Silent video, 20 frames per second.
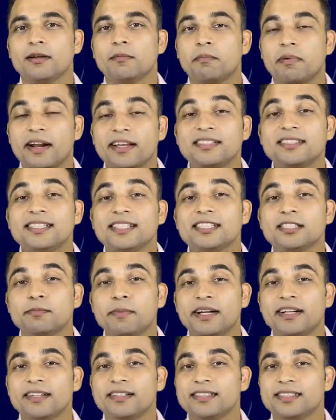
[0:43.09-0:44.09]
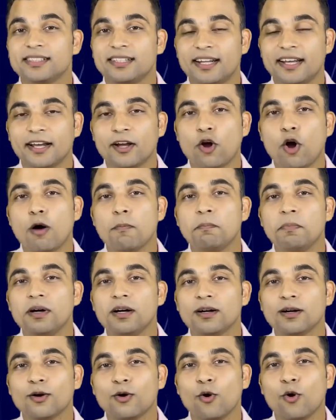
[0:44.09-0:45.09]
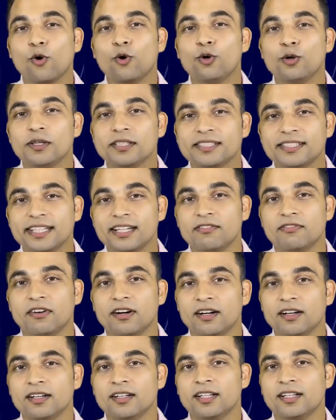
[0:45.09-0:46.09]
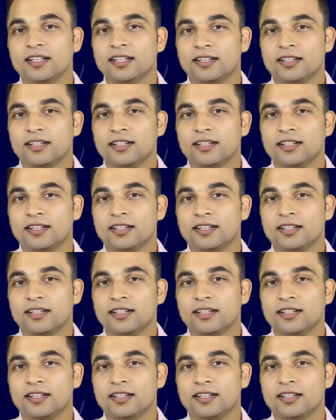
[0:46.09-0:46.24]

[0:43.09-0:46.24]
precious metals like copper, gold, silver,